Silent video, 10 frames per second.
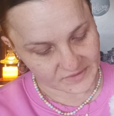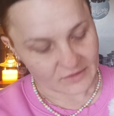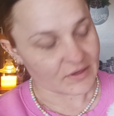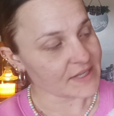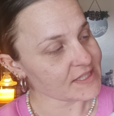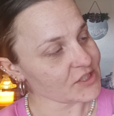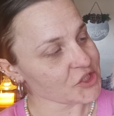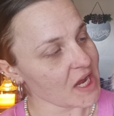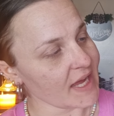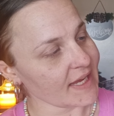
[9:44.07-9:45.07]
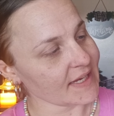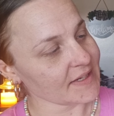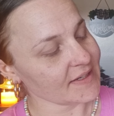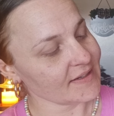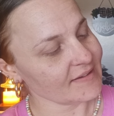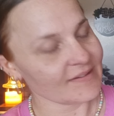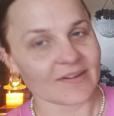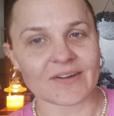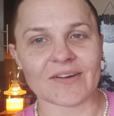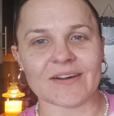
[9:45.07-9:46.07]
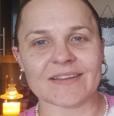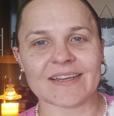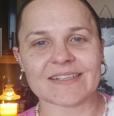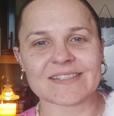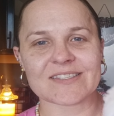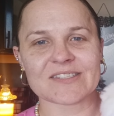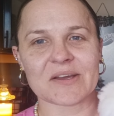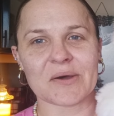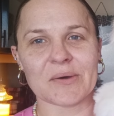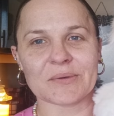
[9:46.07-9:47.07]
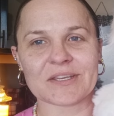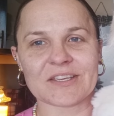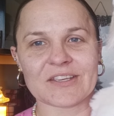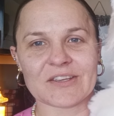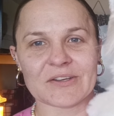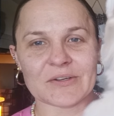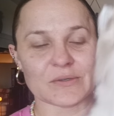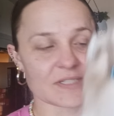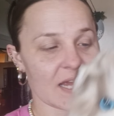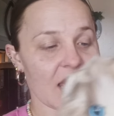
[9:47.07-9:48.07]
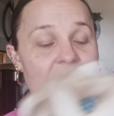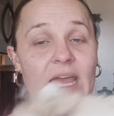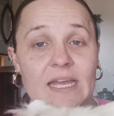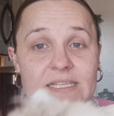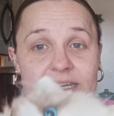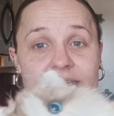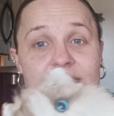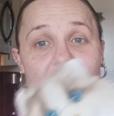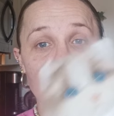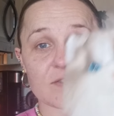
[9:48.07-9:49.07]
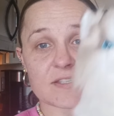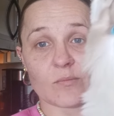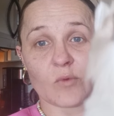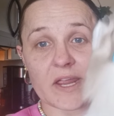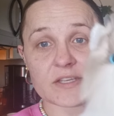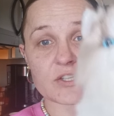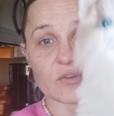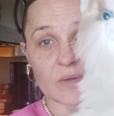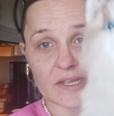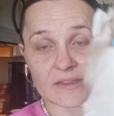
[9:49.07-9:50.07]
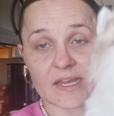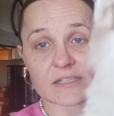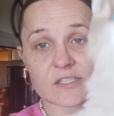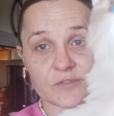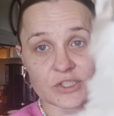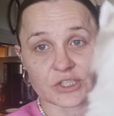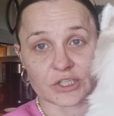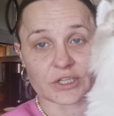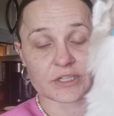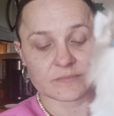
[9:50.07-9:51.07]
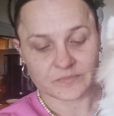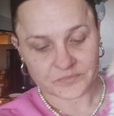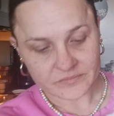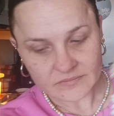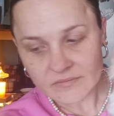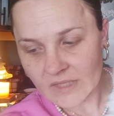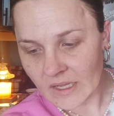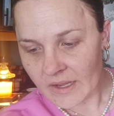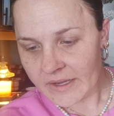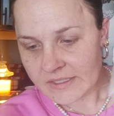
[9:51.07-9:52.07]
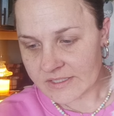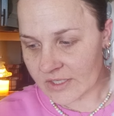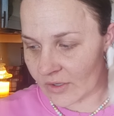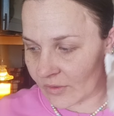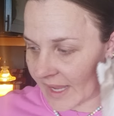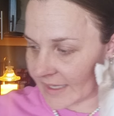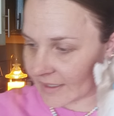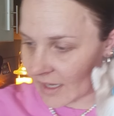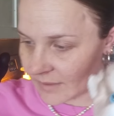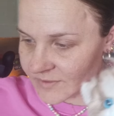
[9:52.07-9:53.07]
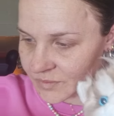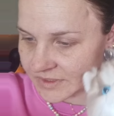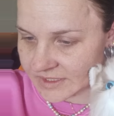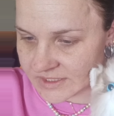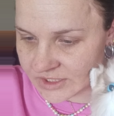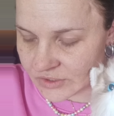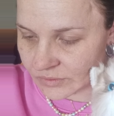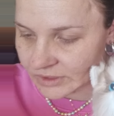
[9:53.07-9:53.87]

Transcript: Rise and shine. Oh, that is so cute. It does have some weight to it, that's for sure. So, and it comes with this cute